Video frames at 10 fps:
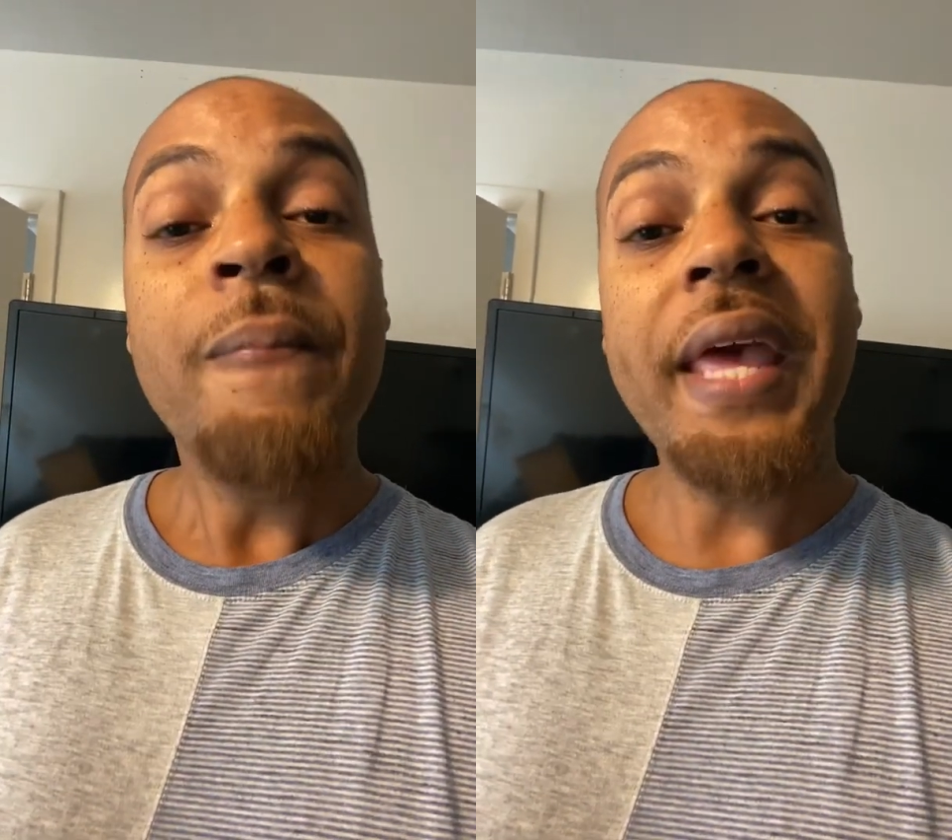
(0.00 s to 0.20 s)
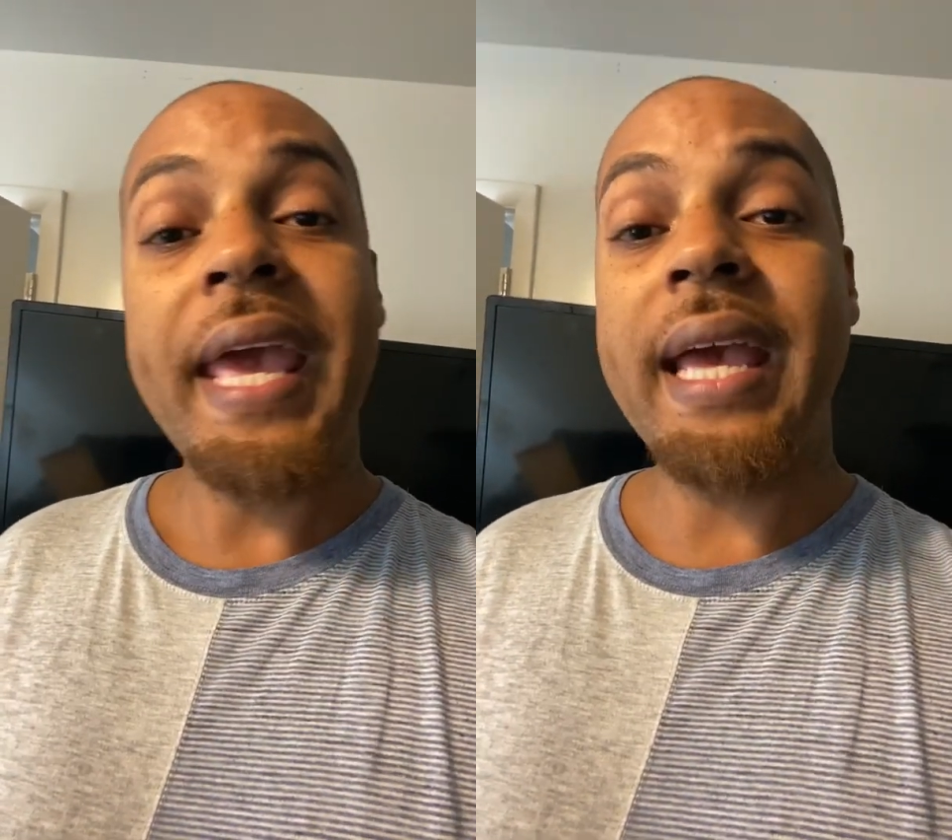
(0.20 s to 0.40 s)

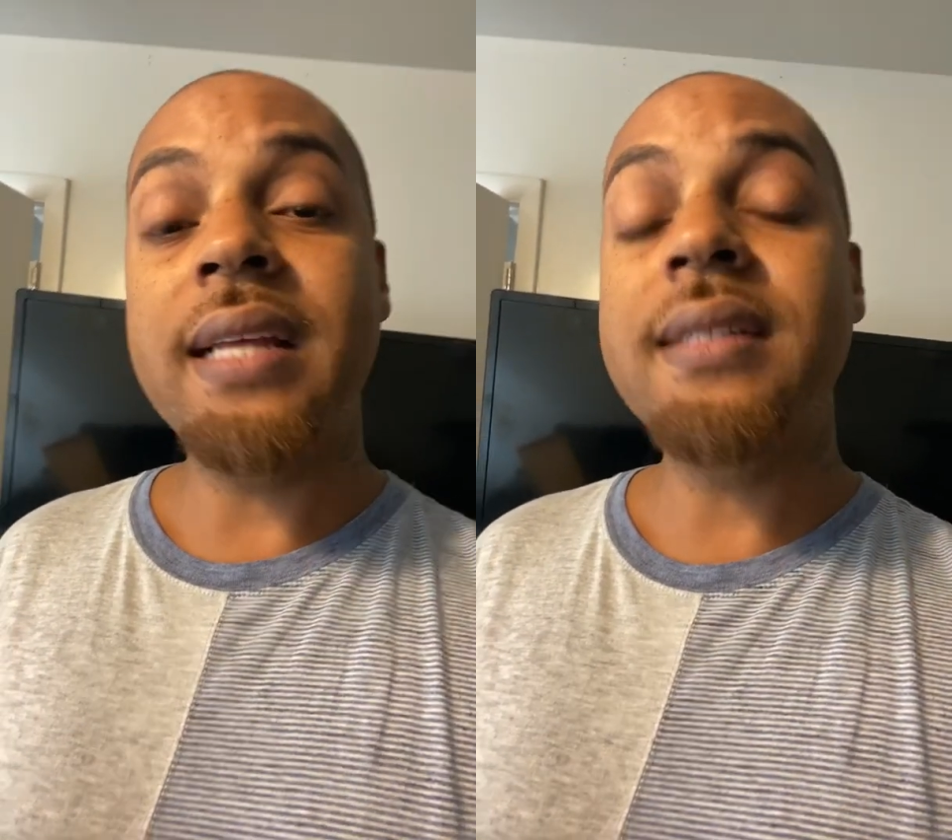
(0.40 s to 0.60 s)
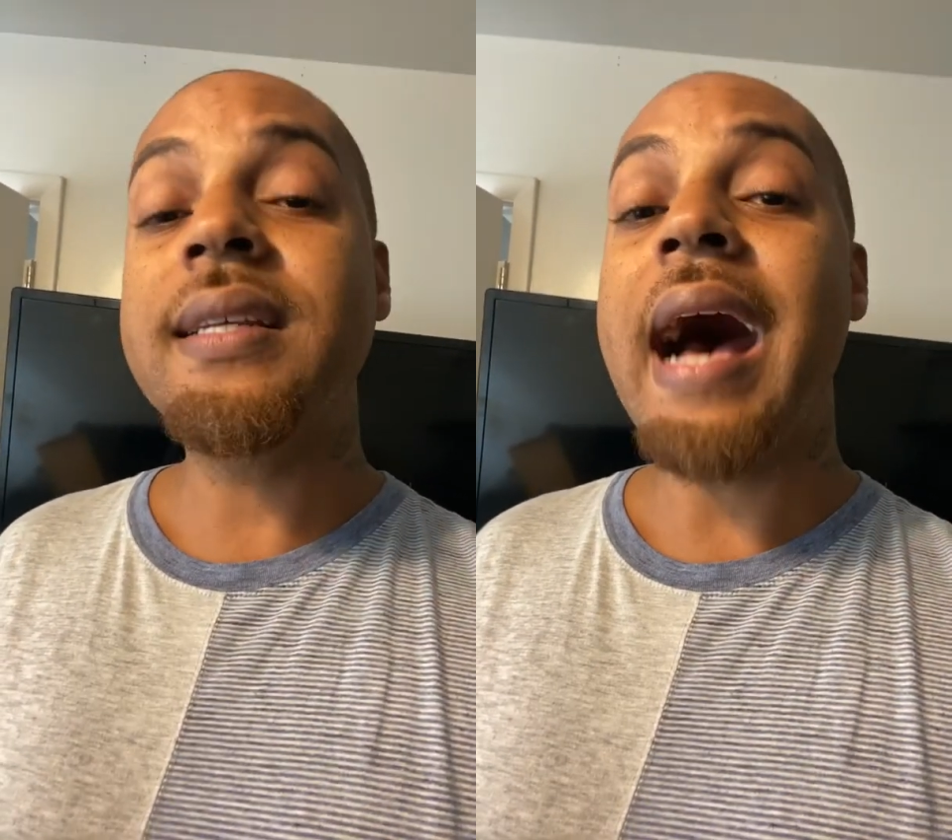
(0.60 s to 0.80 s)

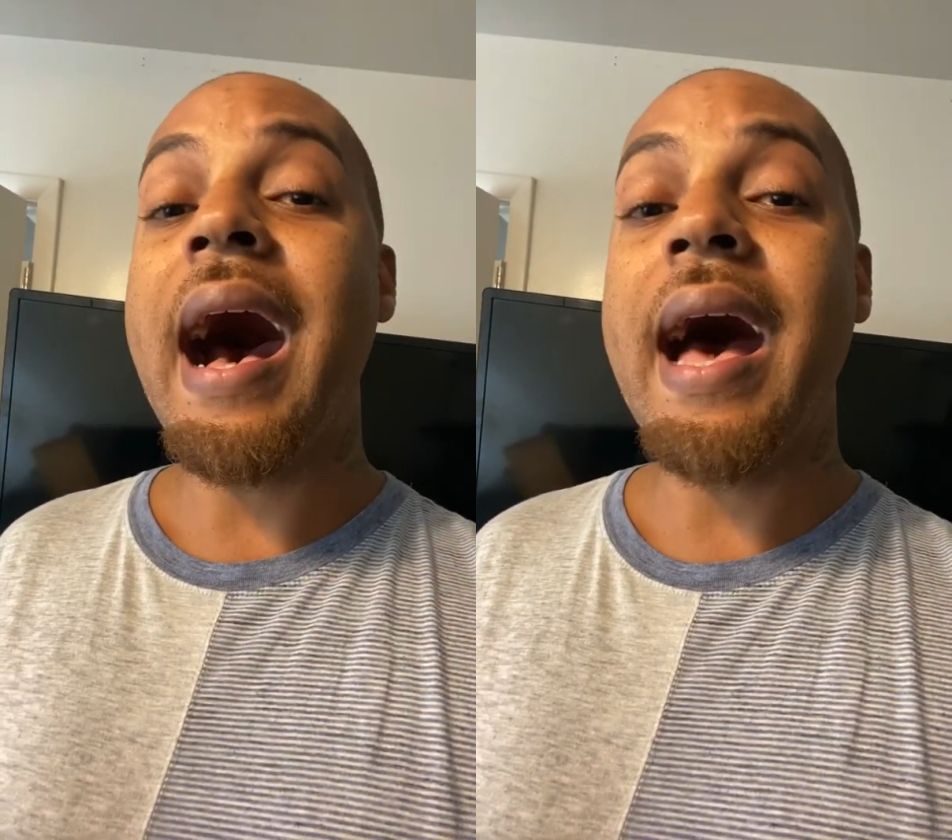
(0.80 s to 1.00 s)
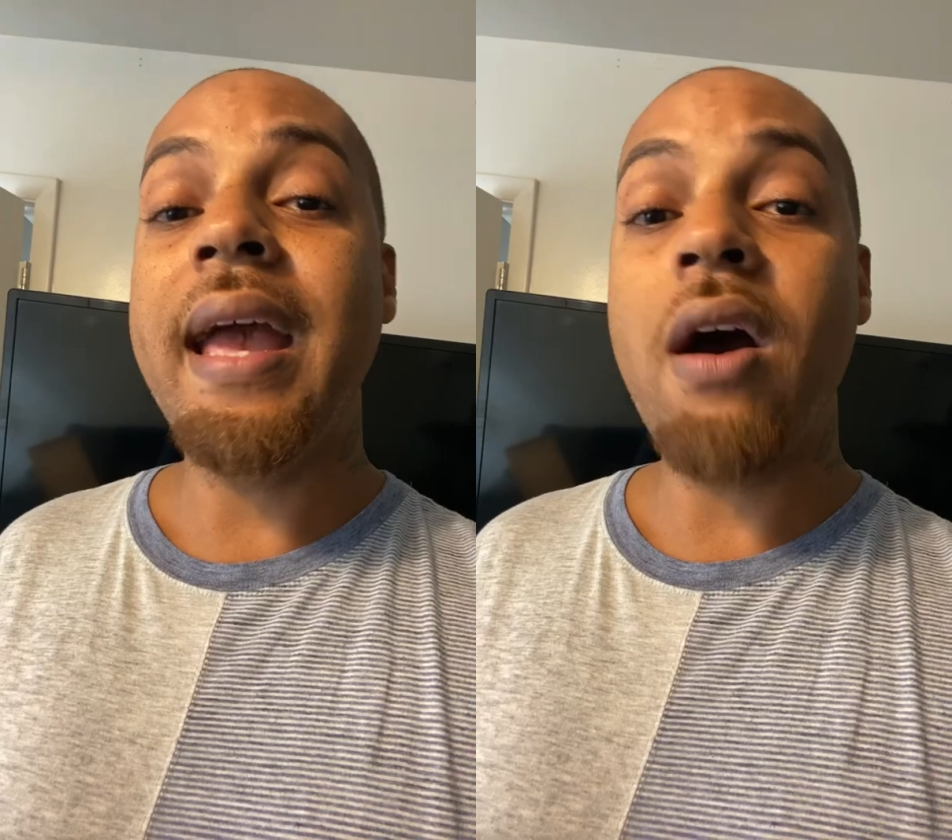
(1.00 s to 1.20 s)
and
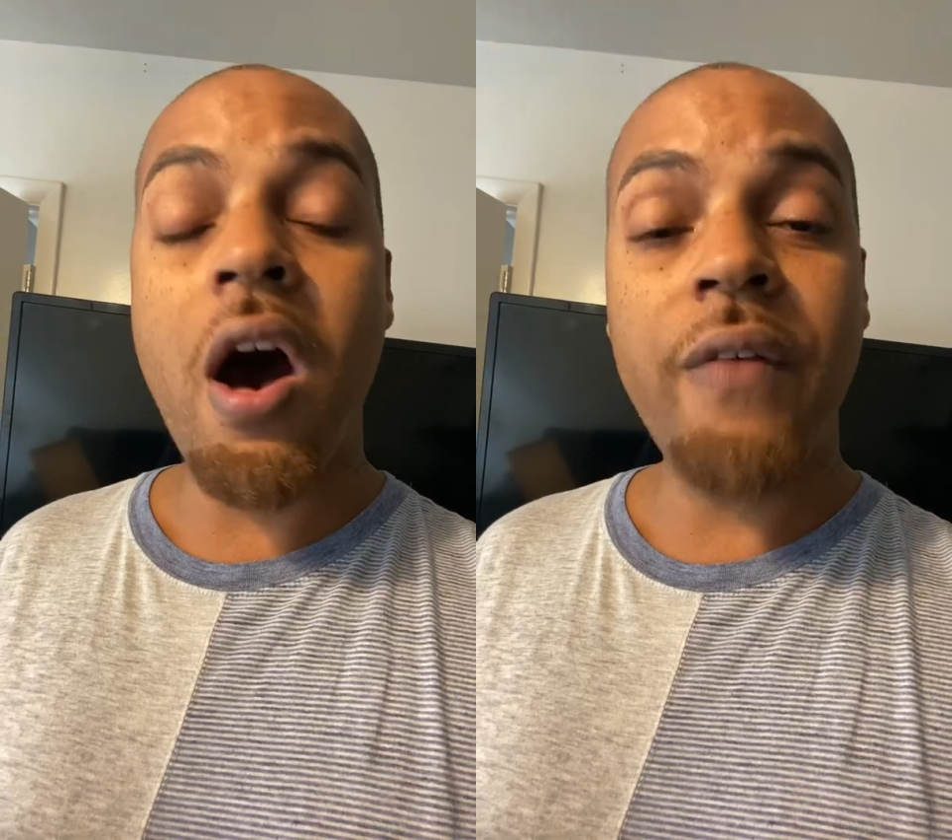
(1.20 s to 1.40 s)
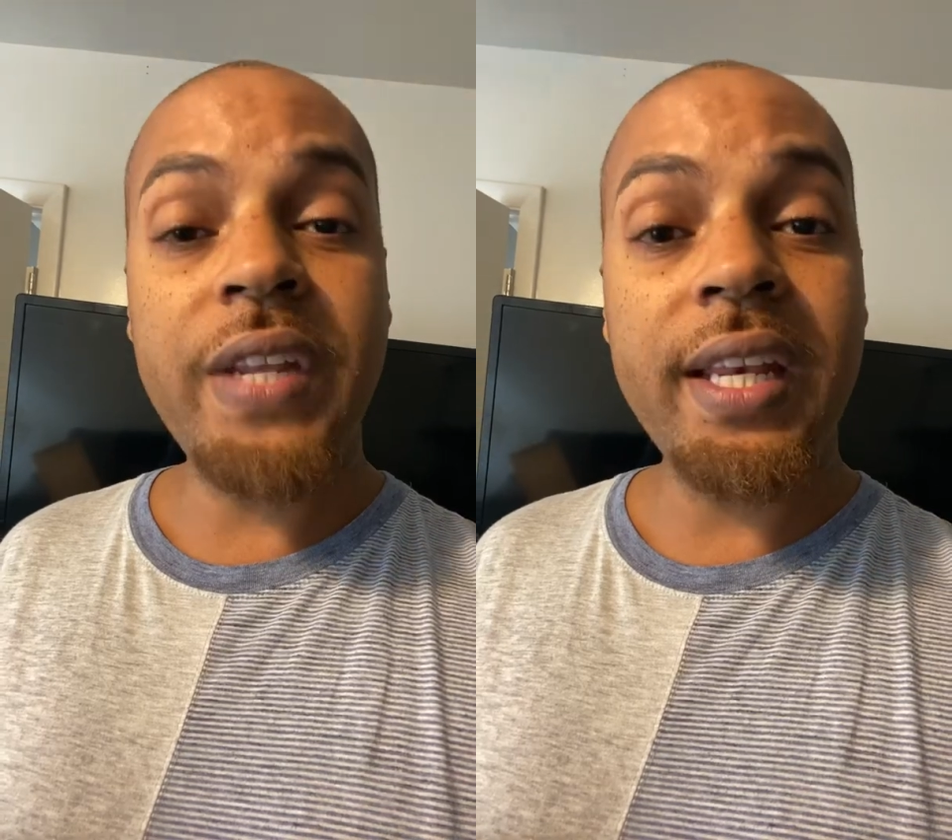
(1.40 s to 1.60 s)
I
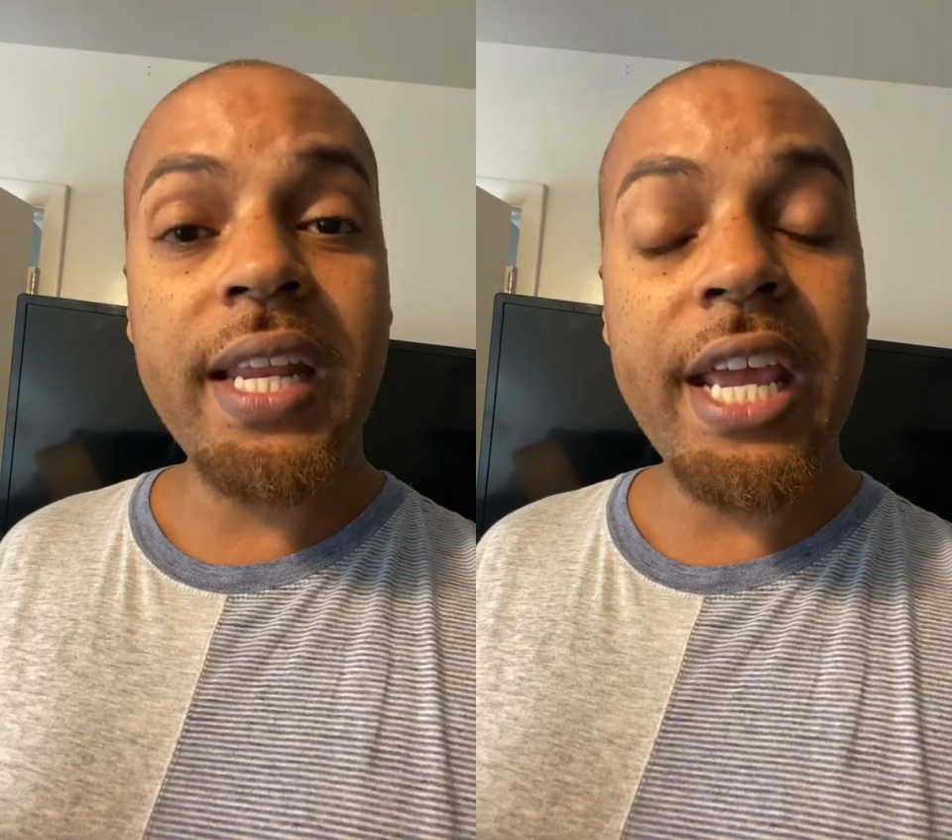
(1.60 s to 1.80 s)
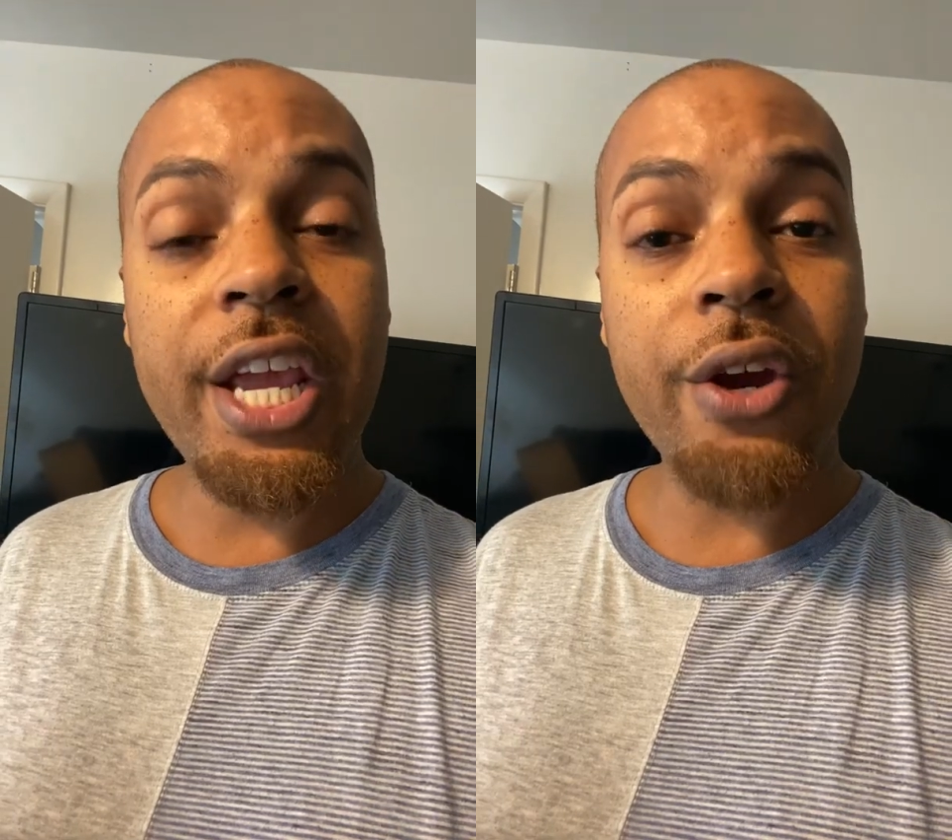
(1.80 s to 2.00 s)
often
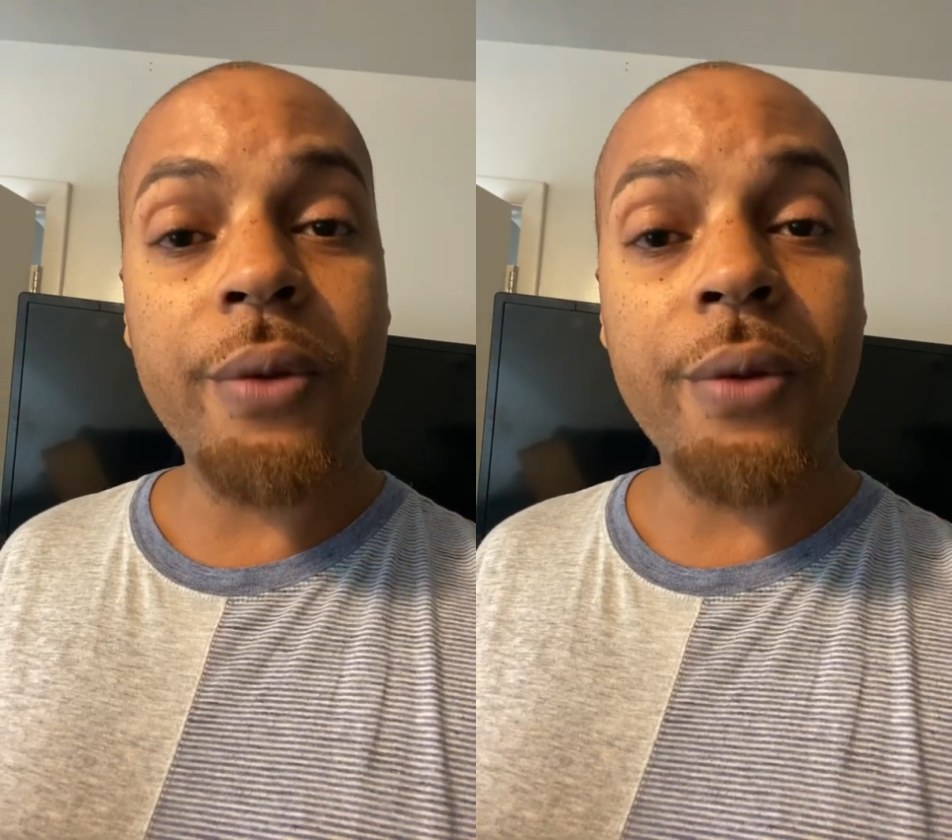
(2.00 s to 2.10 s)
hear